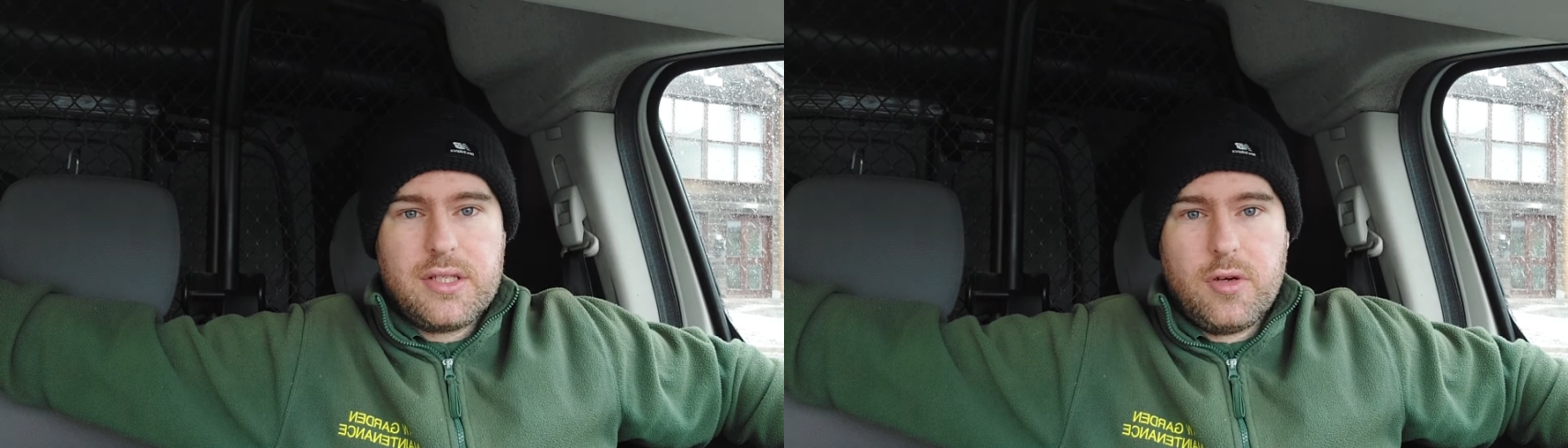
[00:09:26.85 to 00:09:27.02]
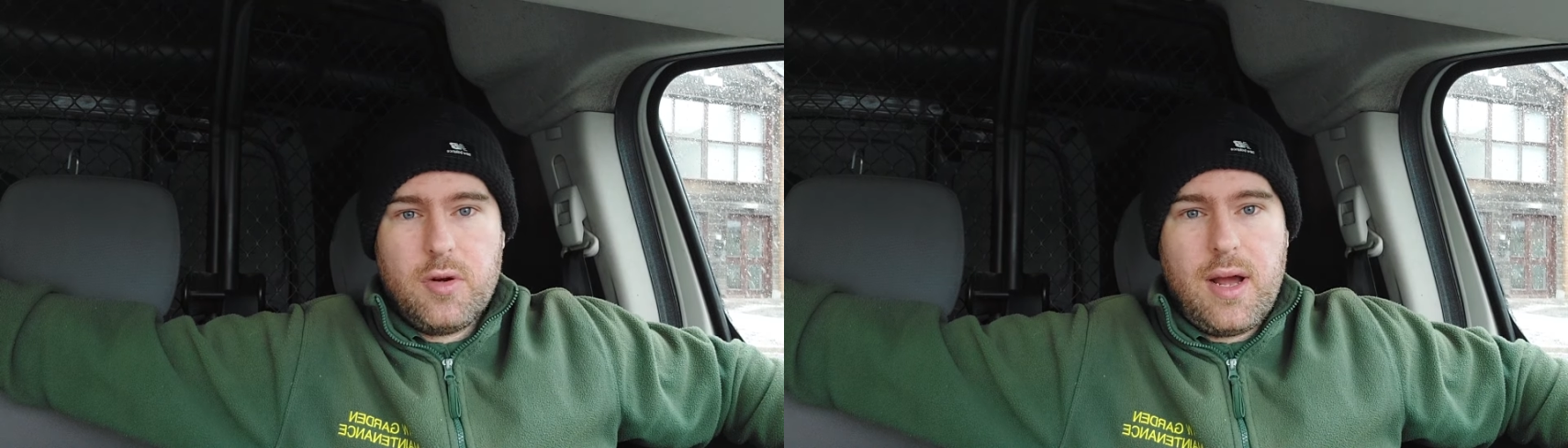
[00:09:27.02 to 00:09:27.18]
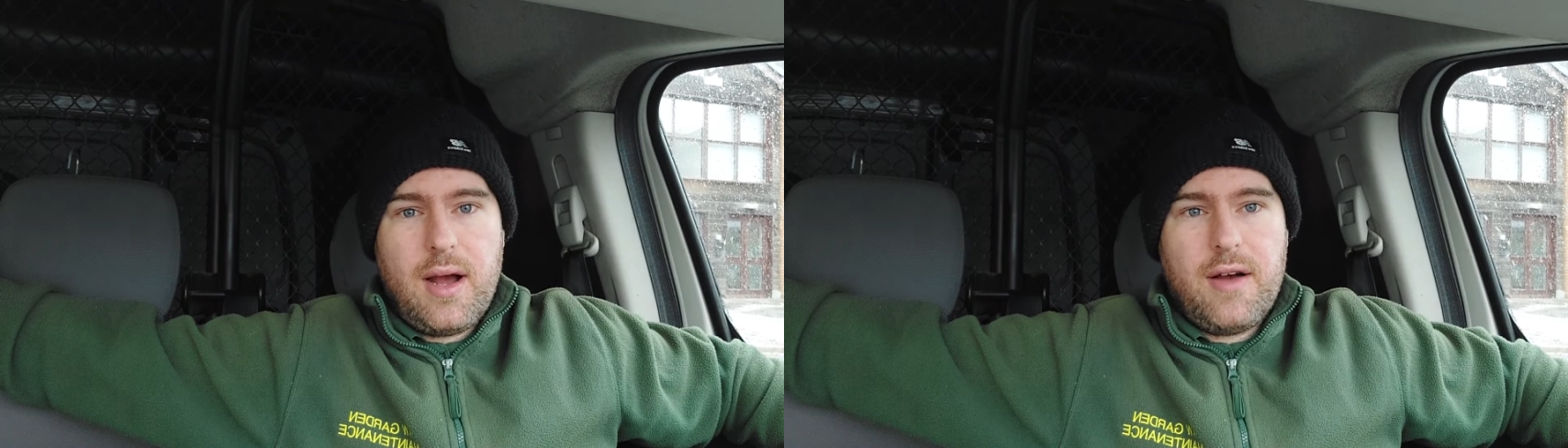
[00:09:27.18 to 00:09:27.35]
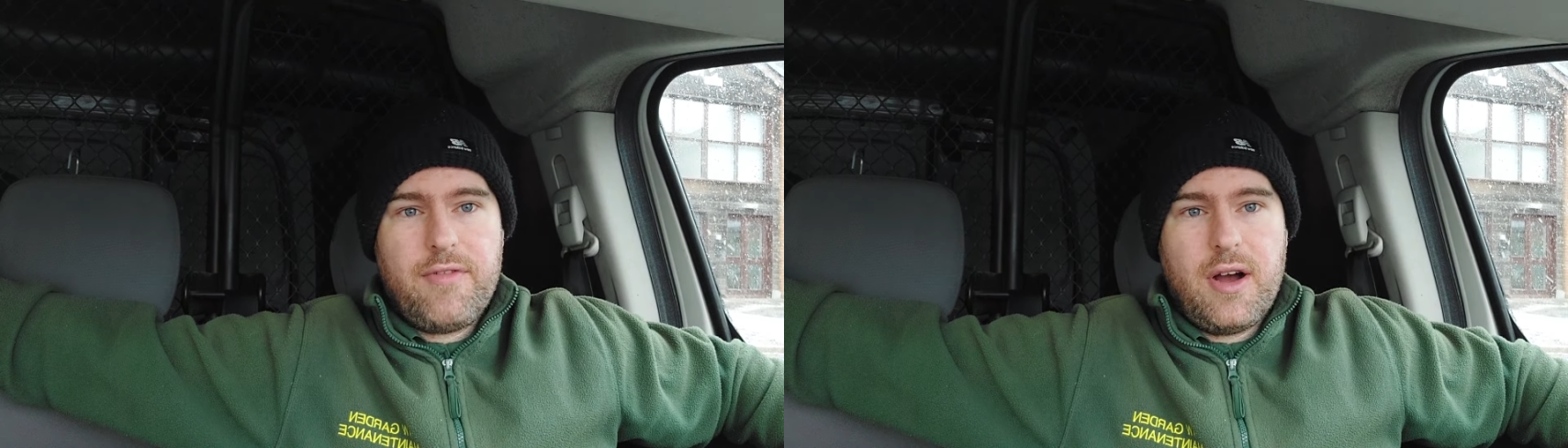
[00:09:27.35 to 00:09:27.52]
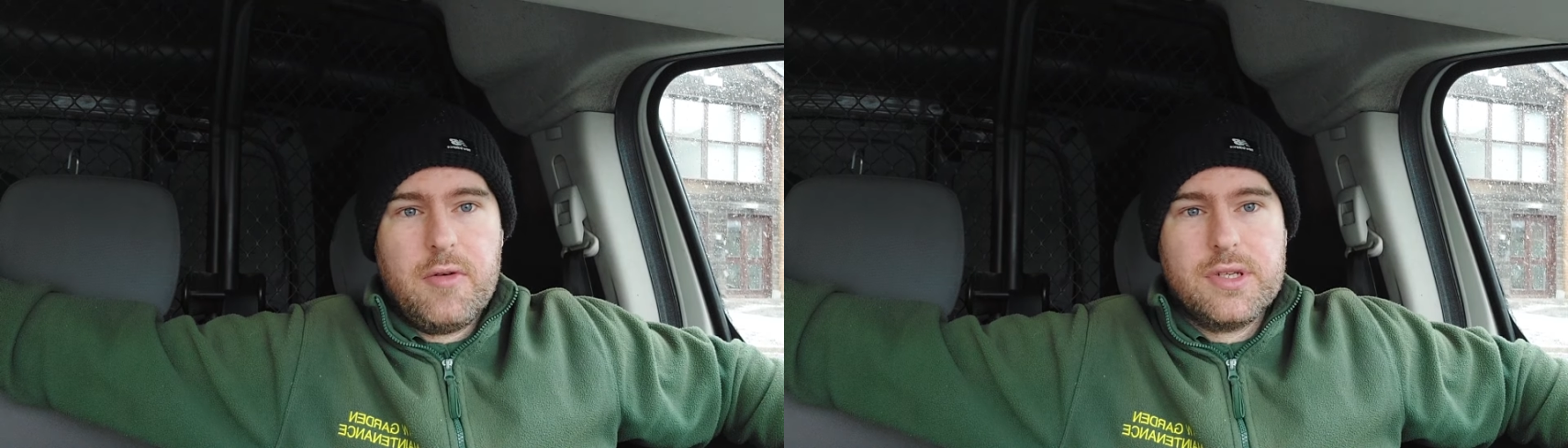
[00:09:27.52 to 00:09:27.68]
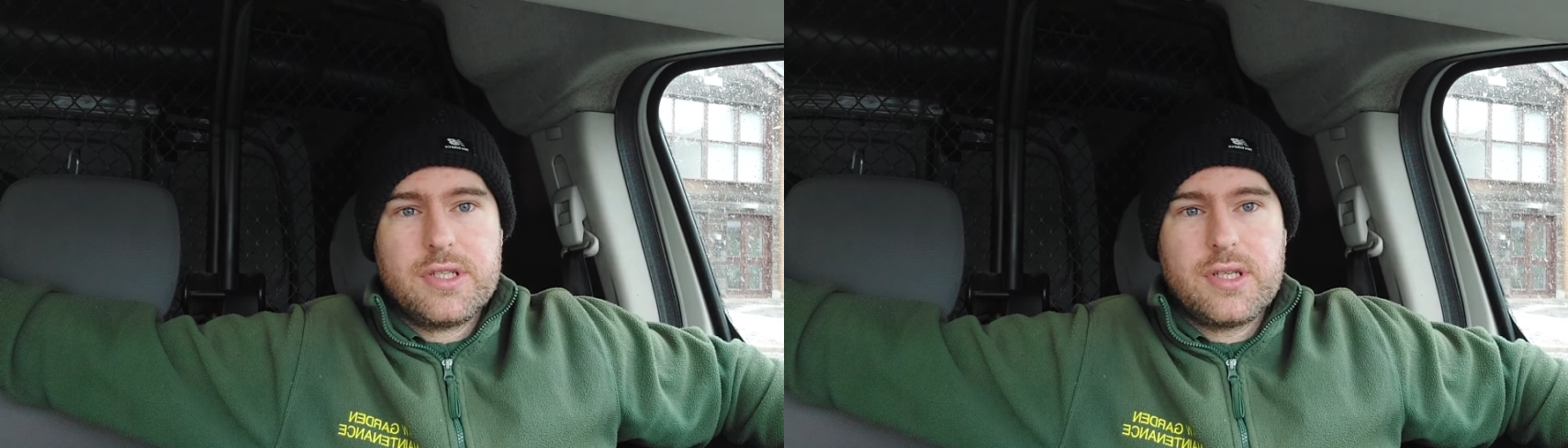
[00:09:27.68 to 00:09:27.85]
two and a half
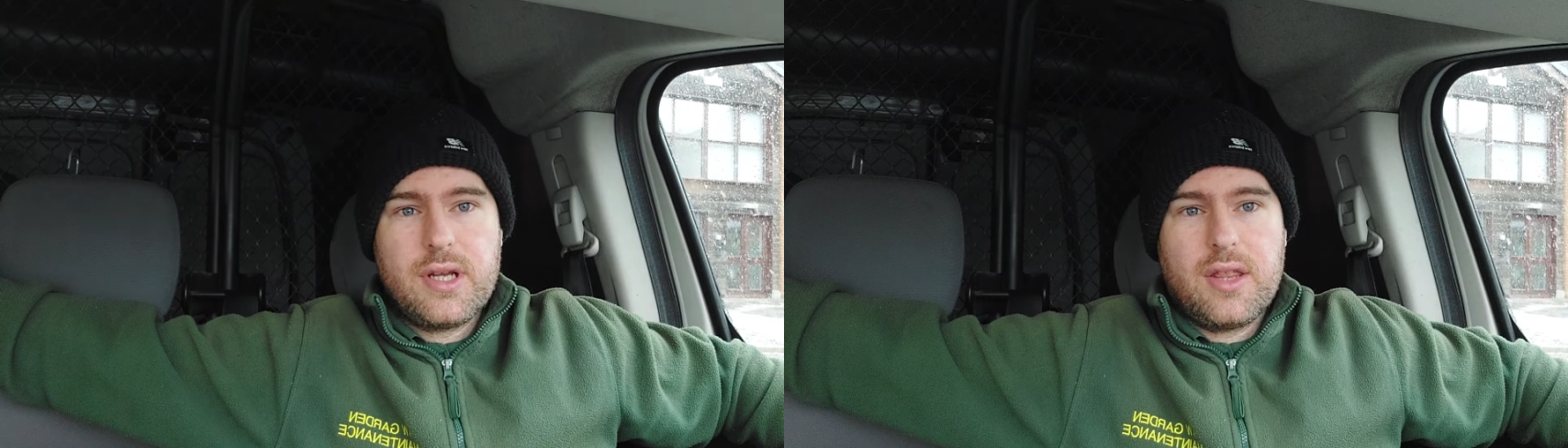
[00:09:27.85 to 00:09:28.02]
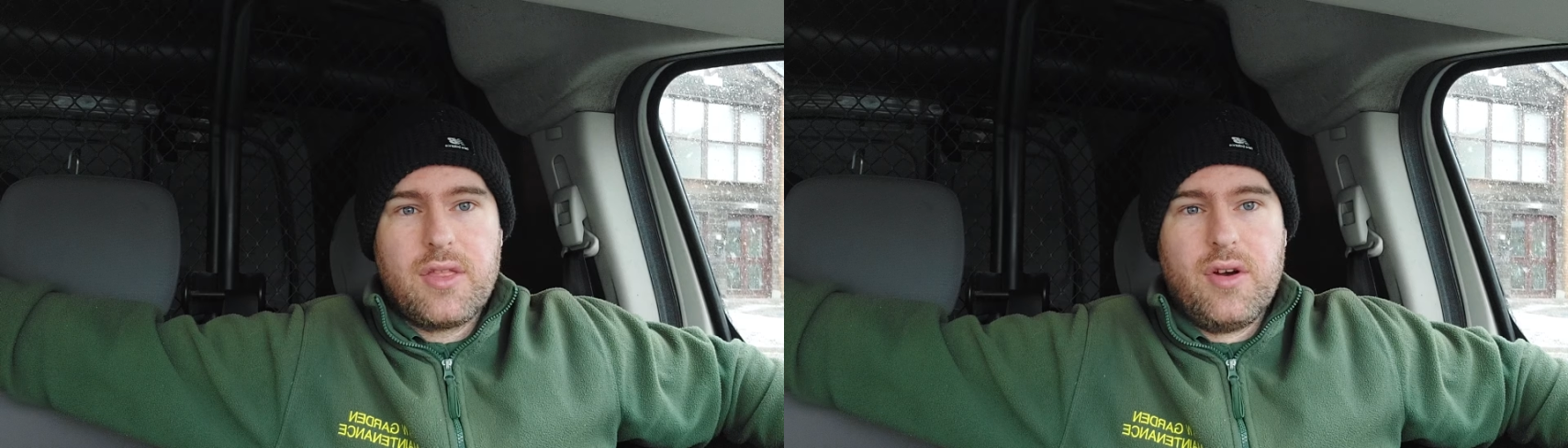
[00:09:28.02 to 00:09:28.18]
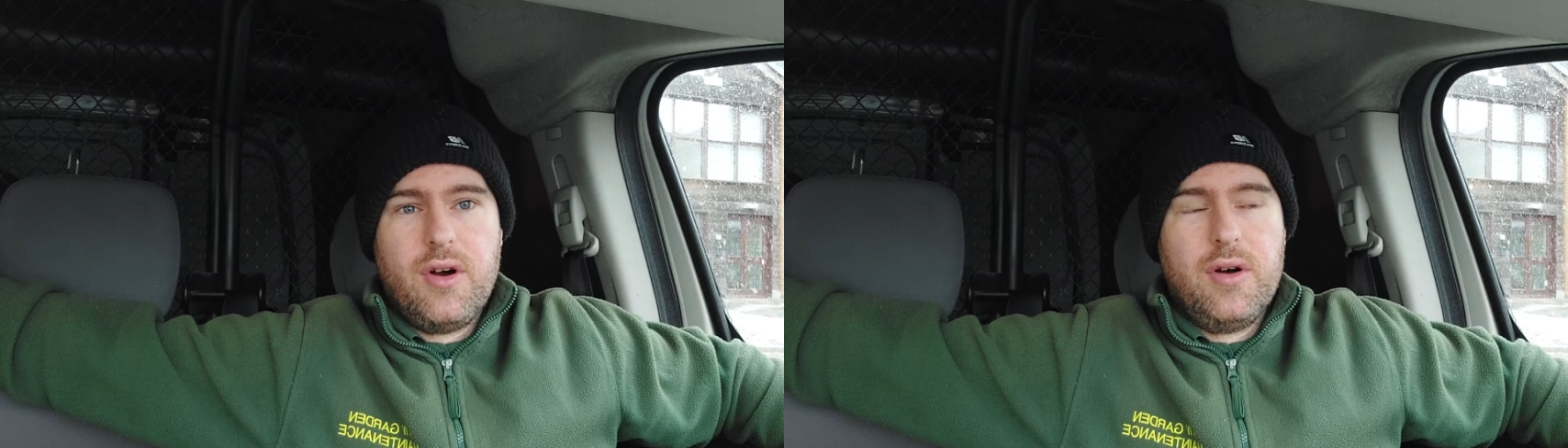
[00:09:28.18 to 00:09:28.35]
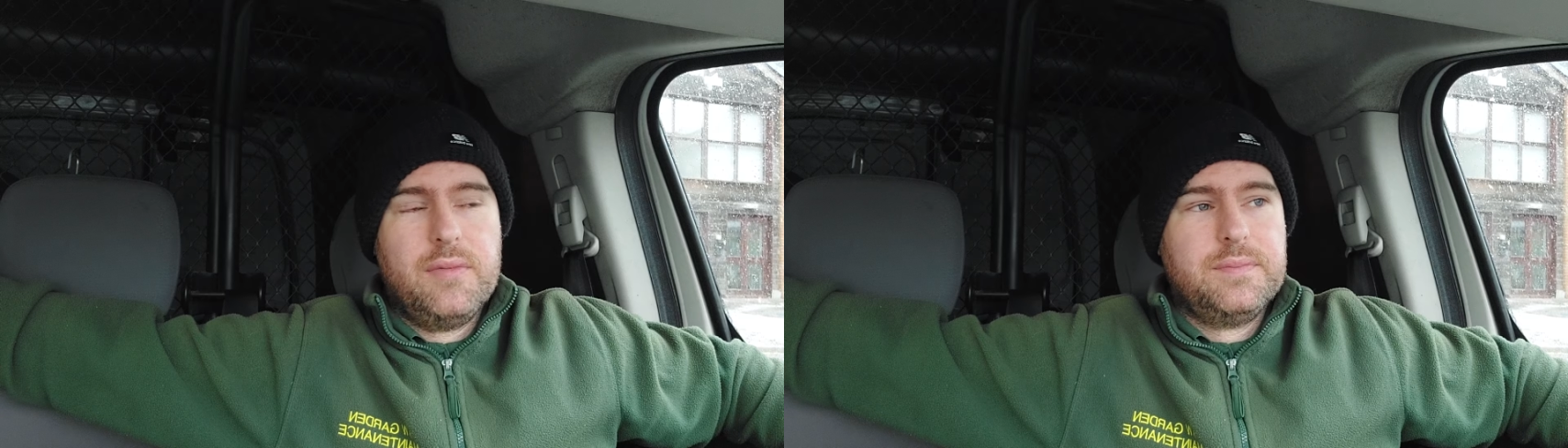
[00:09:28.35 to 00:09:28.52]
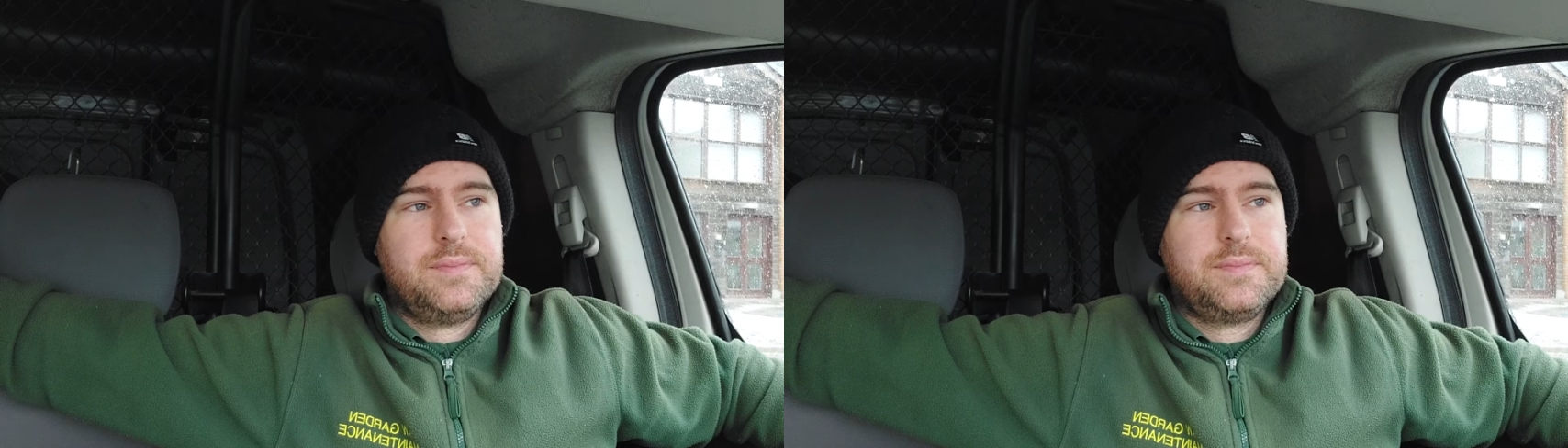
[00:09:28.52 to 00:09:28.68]
hours I thought